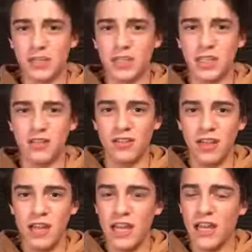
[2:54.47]
you're selling.
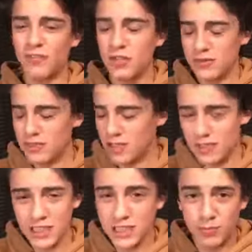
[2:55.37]
If you have the
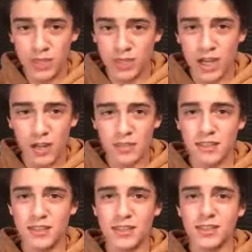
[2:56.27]
least bit of common
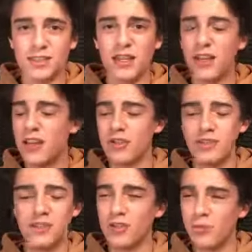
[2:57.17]
sense,
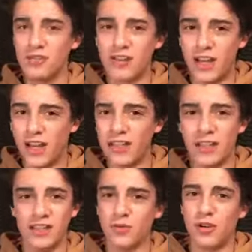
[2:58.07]
you'll be fine
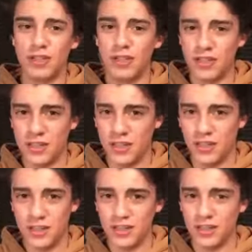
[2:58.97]
and you won't get
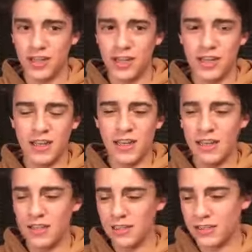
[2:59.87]
caught. All right.
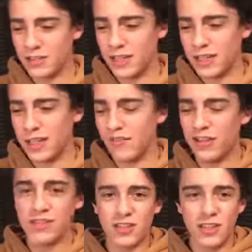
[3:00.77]
So like, if
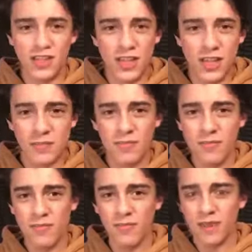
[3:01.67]
lunchtime,
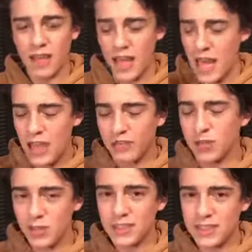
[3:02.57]

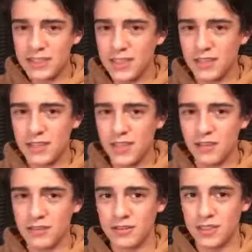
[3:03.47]
everyone is sitting
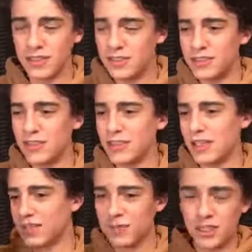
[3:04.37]
down. Unless you're at
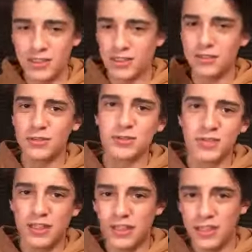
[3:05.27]
like some crazy
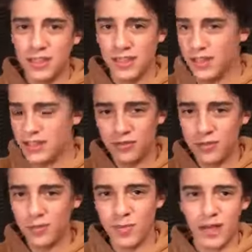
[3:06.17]
school, it don't
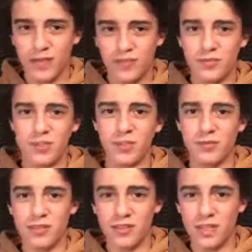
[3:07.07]
really matter if you're
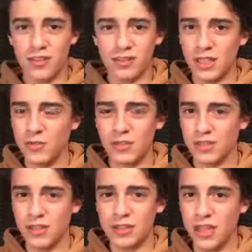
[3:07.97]
gonna be selling. They won't
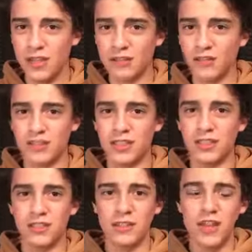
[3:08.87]
really care if you're
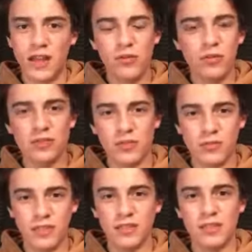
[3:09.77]
selling. Everyone's
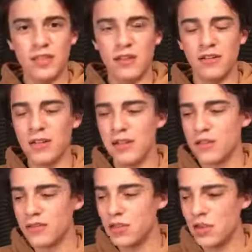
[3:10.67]
gonna be sitting down.
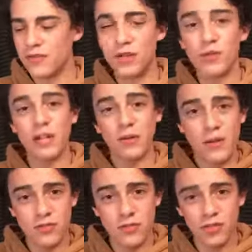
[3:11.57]
So if someone like
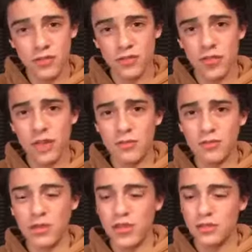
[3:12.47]
waves you over to the
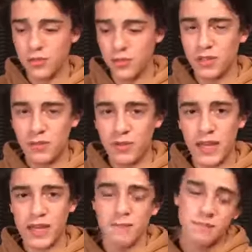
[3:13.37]
table, just bring your
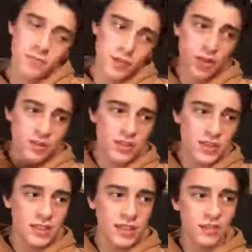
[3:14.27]
bag, go
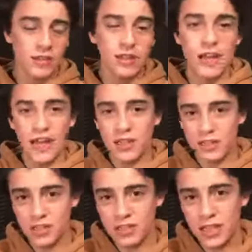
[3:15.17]
sit down, and
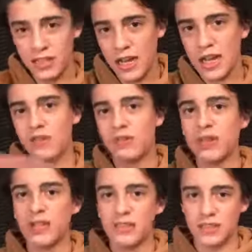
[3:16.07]
then just sell to
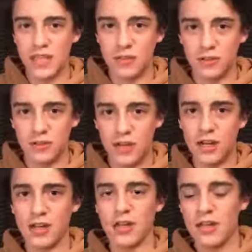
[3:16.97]
everyone at the table. All
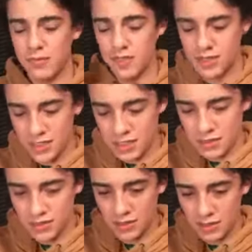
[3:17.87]
right because
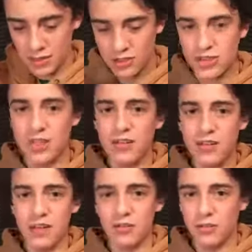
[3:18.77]
then you're sitting
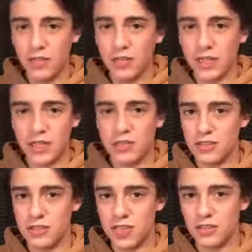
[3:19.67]
down, you look like you're
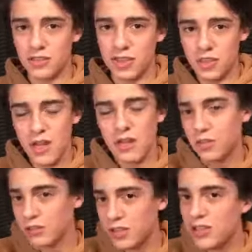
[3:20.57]
just eating lunch,
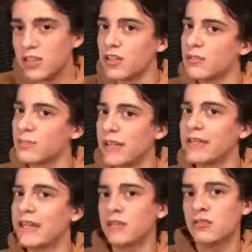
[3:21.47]
but really you're
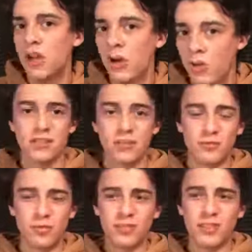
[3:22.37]
making that dough.
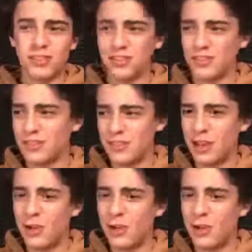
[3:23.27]
So pretty much just